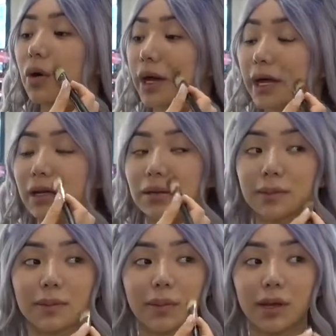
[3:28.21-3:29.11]
Okay.
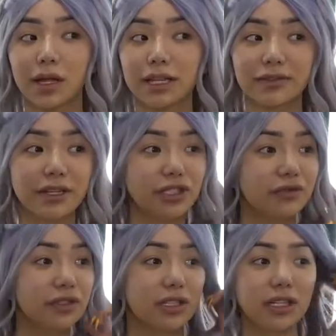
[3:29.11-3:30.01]
This foundation
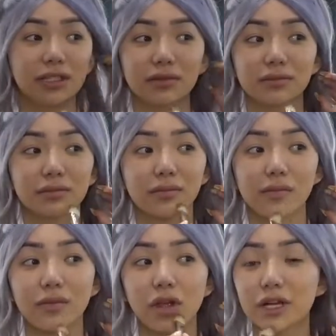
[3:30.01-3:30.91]
feels good.
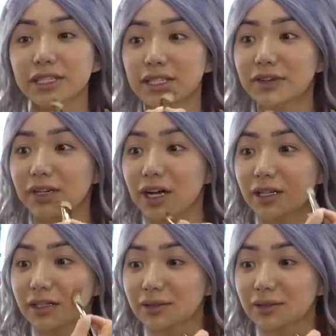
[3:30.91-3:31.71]
Is this a different color?